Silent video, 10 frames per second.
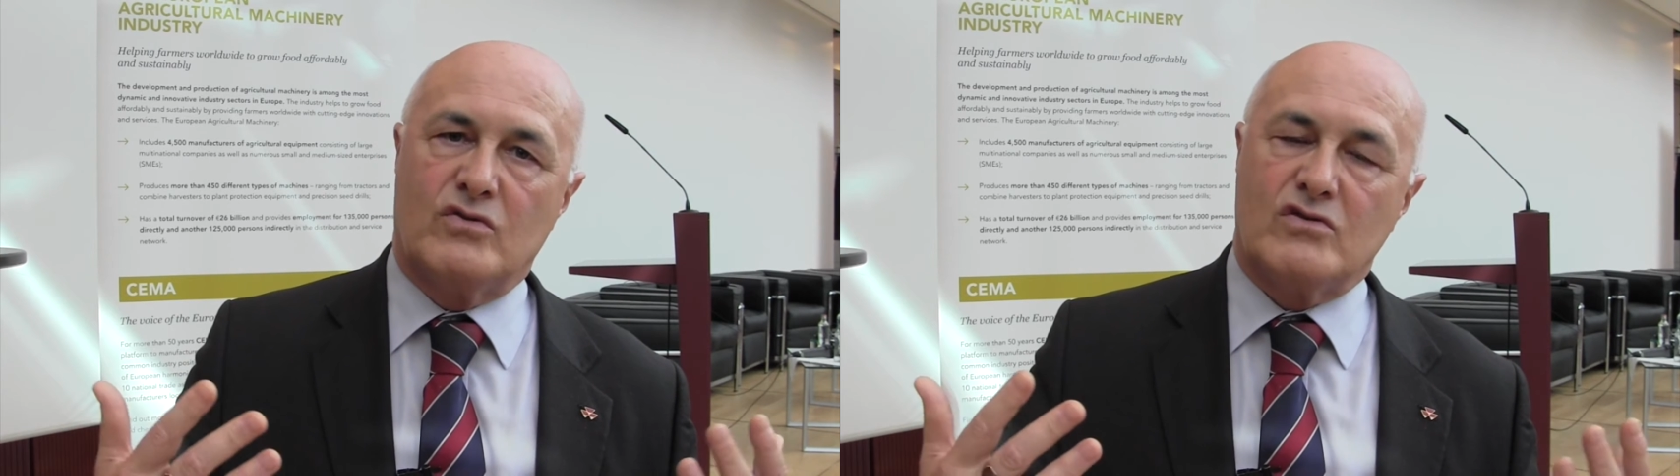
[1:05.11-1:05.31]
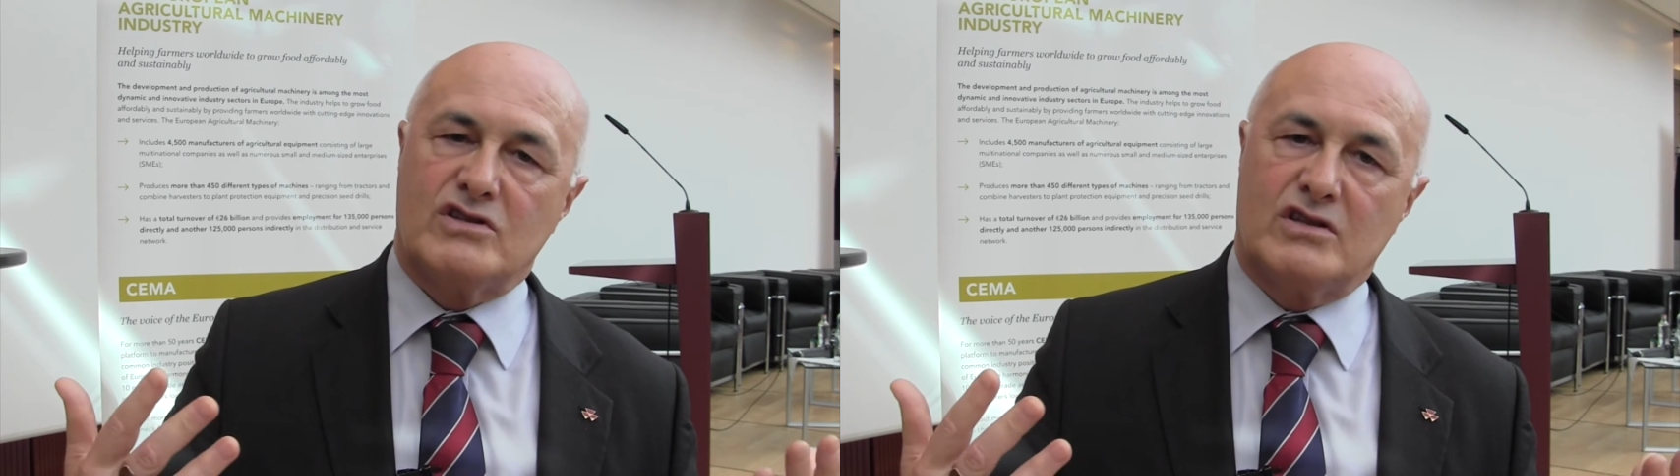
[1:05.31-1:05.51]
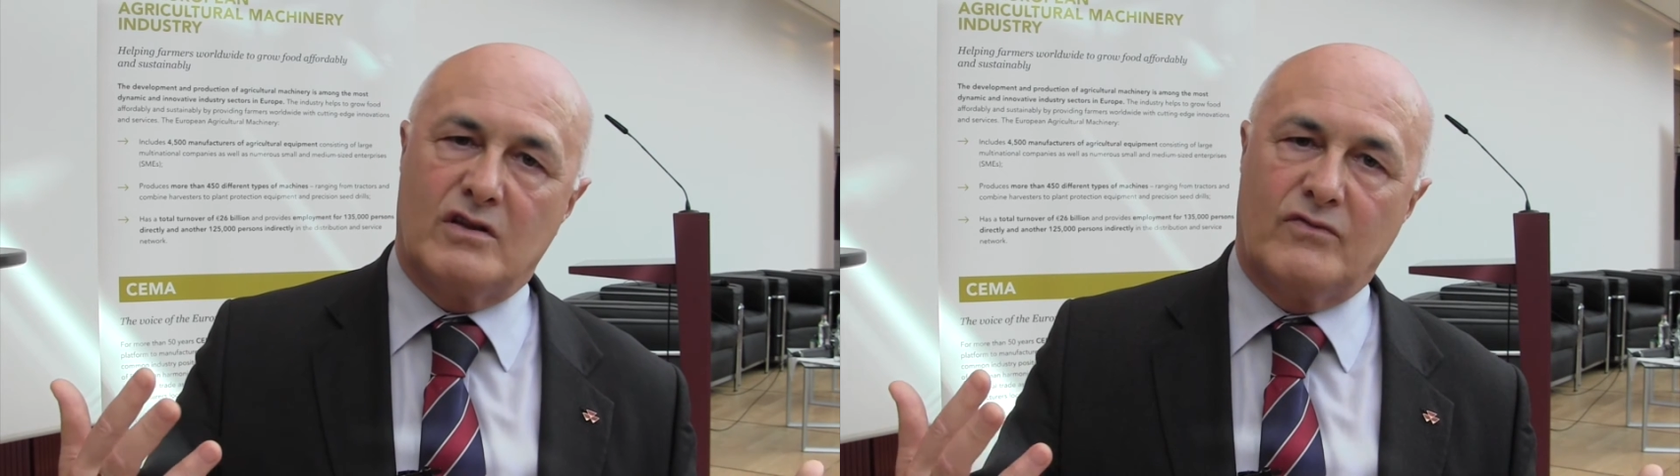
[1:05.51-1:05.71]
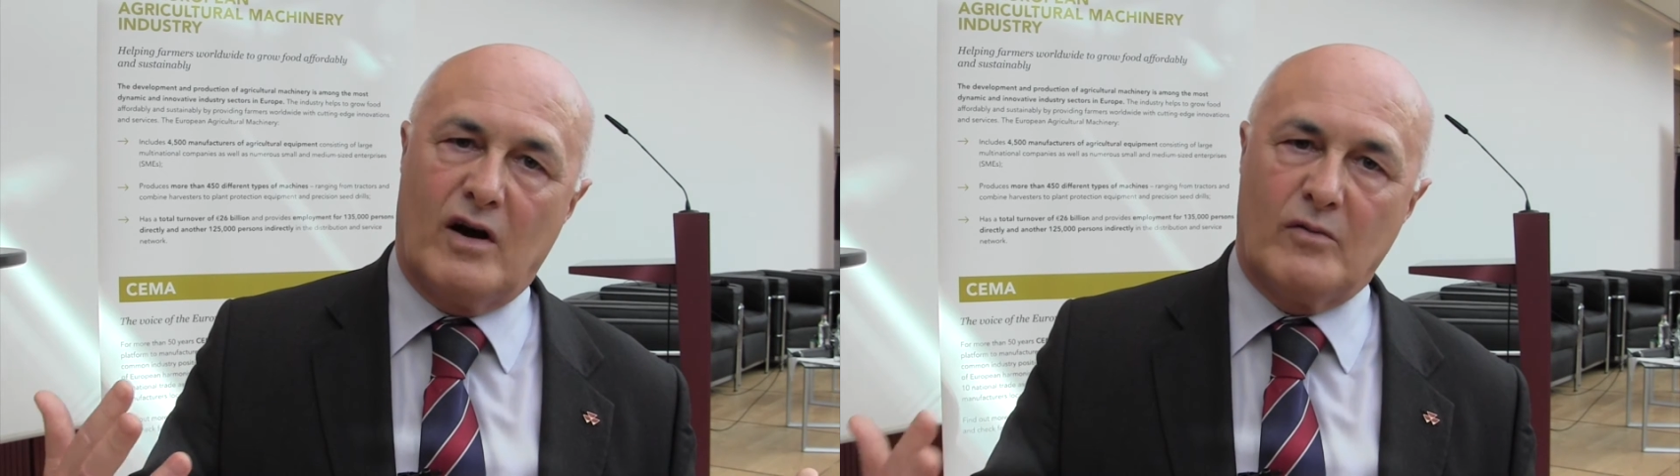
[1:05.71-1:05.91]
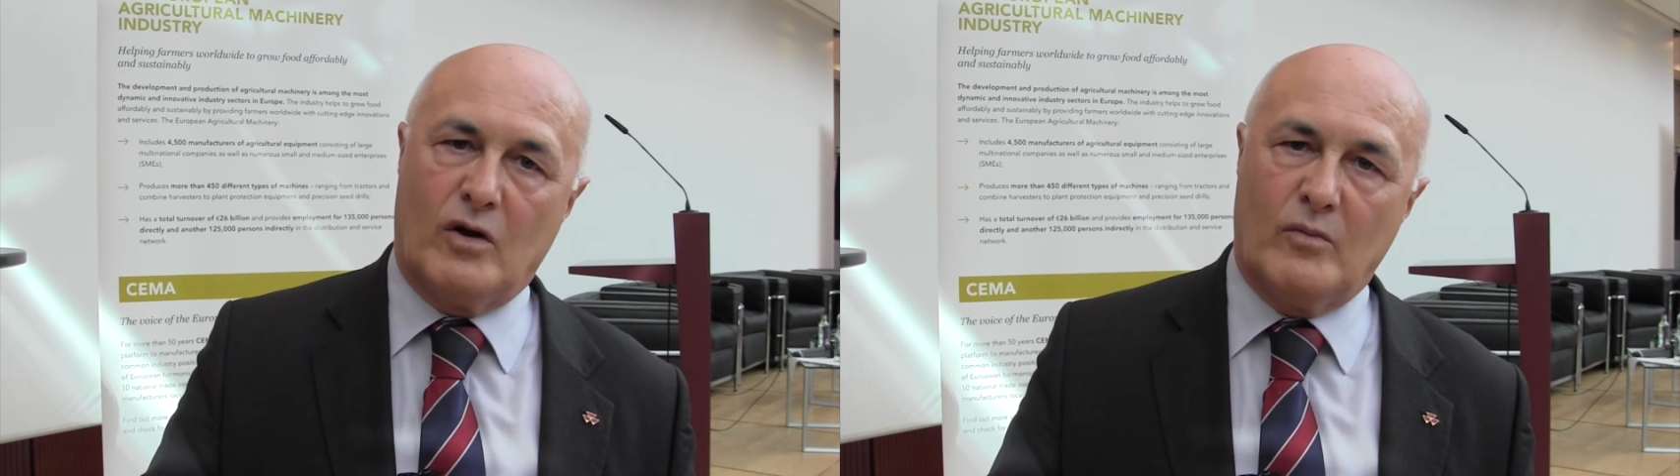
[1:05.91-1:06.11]
talks to the
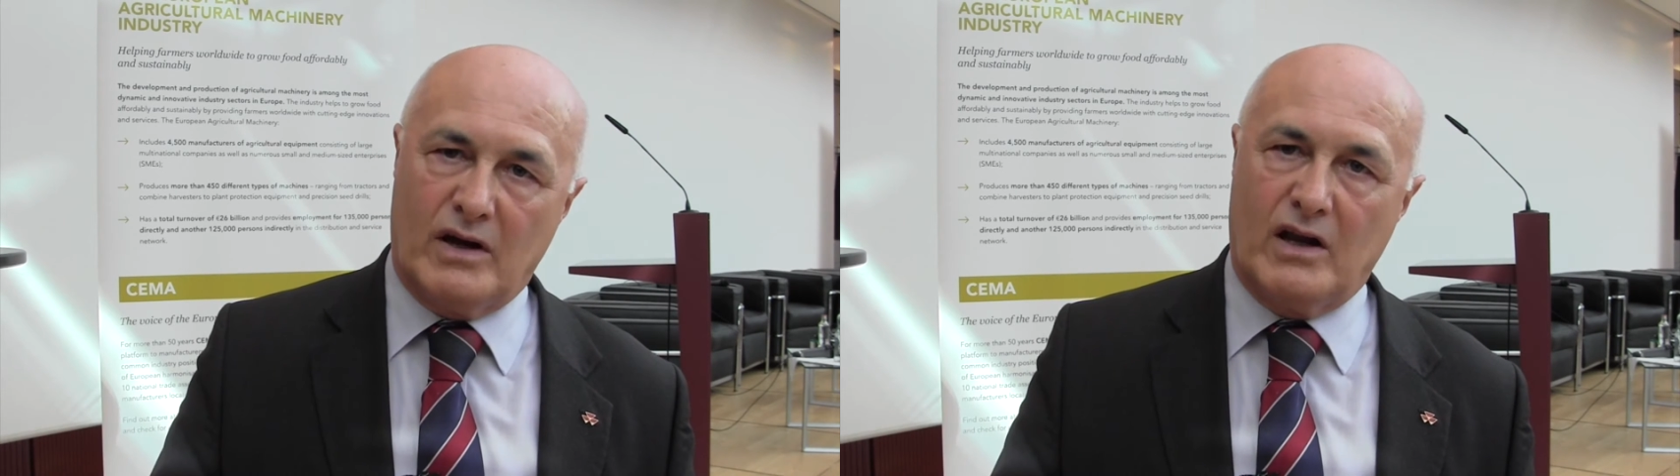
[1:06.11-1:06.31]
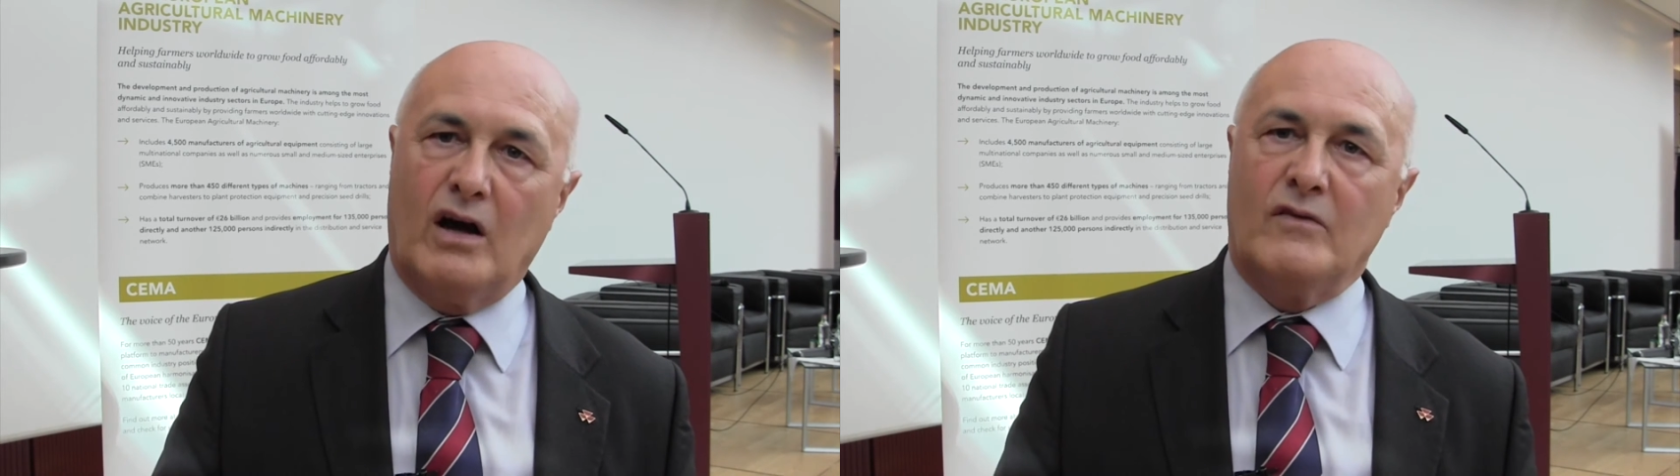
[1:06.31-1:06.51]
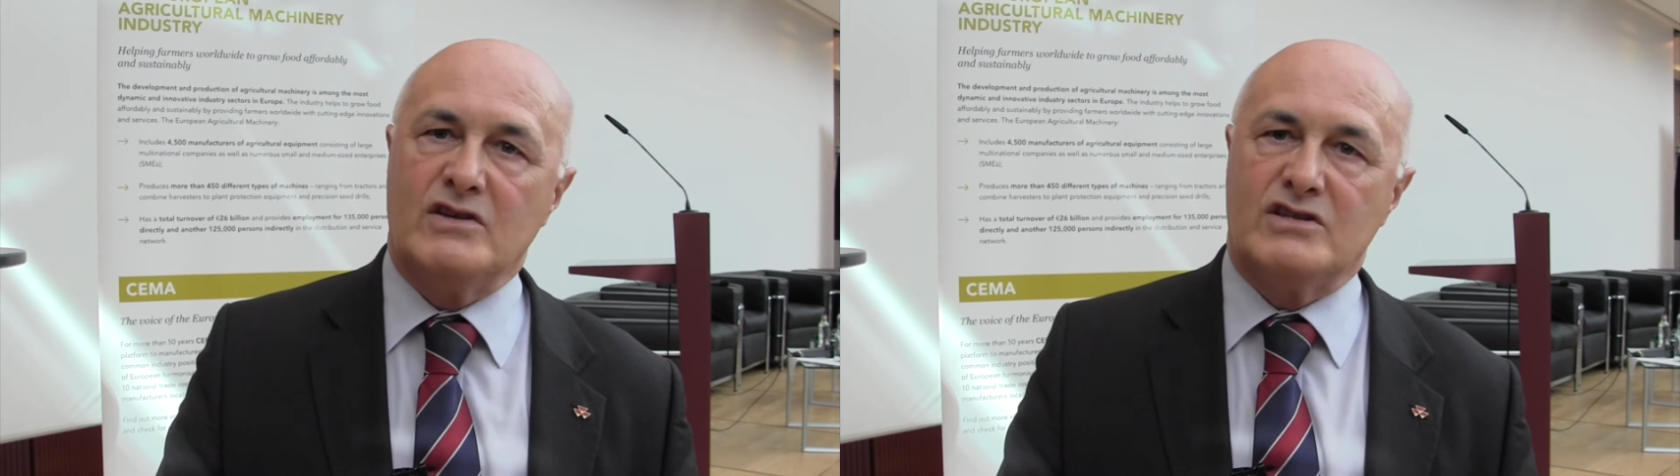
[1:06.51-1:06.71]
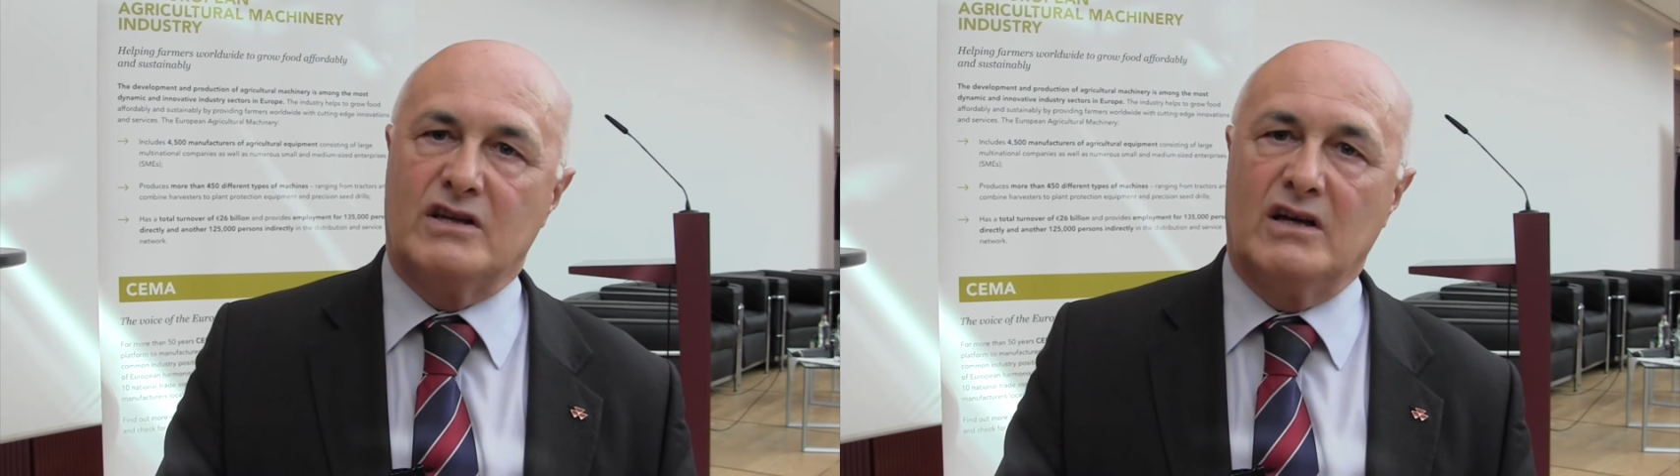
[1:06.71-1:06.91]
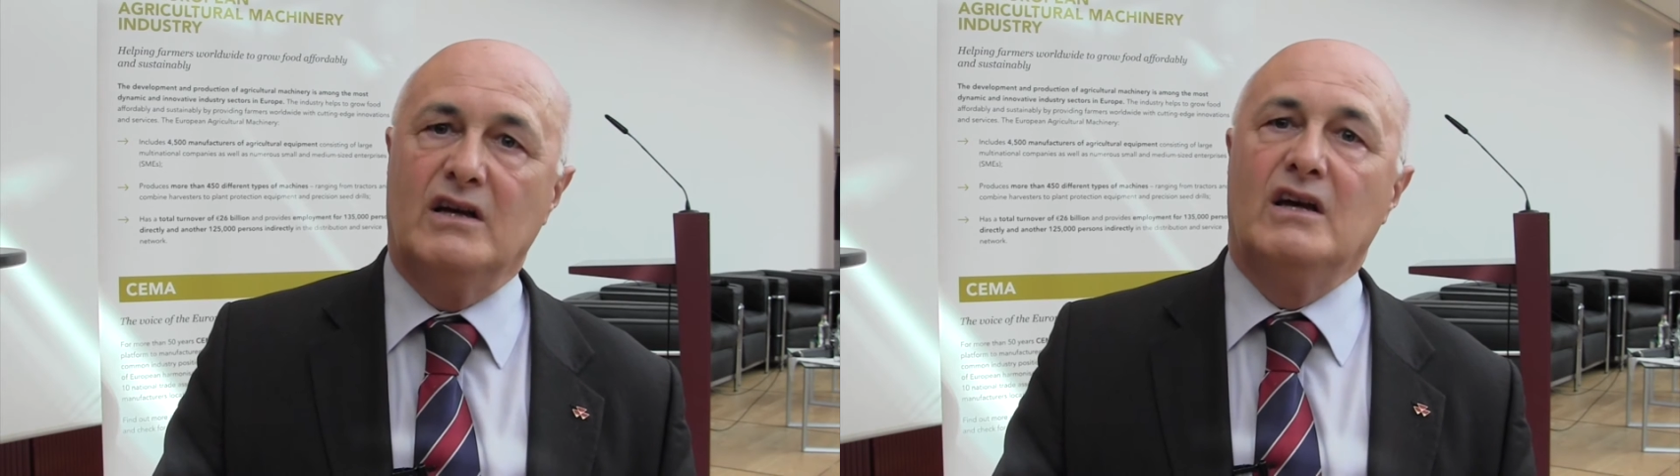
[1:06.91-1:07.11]
farm combine
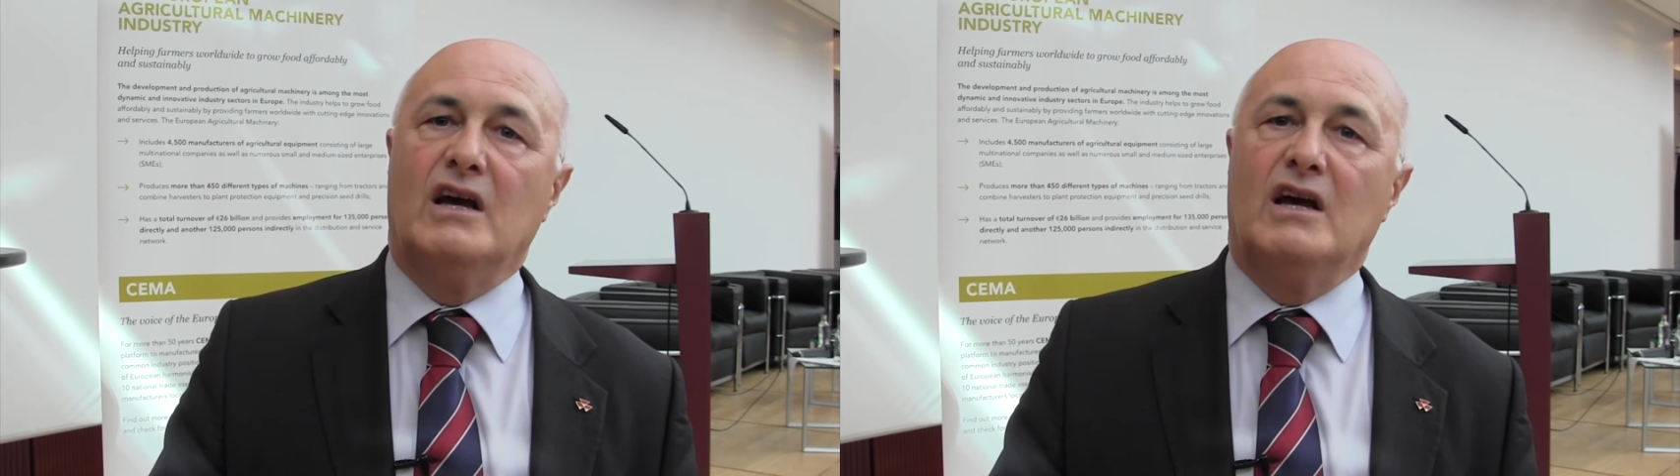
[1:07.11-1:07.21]
harvester,